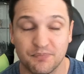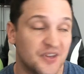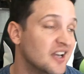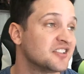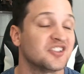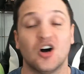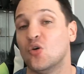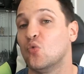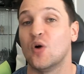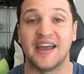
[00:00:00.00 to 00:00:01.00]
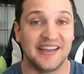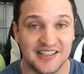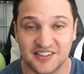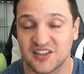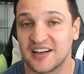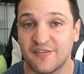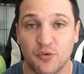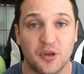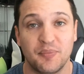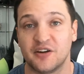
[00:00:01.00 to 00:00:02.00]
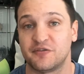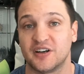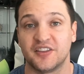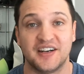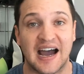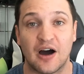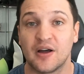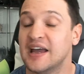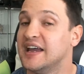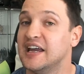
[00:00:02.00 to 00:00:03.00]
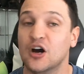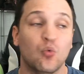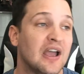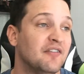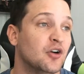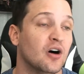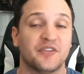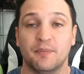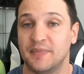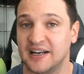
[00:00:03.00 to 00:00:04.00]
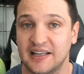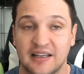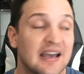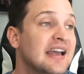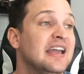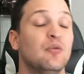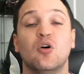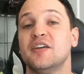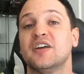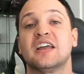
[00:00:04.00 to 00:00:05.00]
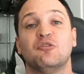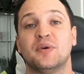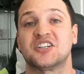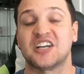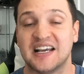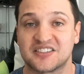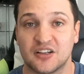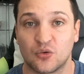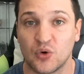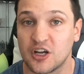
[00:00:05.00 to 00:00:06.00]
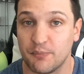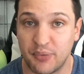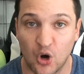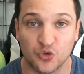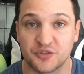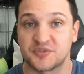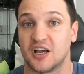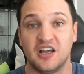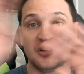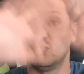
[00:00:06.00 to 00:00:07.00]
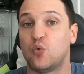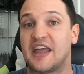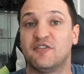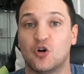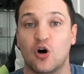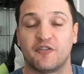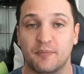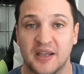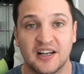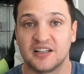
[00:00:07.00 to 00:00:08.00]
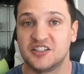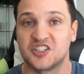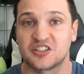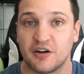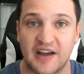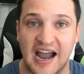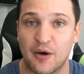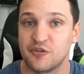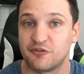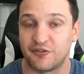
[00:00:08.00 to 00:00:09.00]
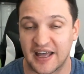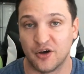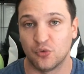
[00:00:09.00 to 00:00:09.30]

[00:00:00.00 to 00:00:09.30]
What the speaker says: There's no way he's going to give him the benefit of the doubt. He'll wave it off the minute. He won't even give him a chance to recompose himself. He'd wave it off immediately just off of how he fell.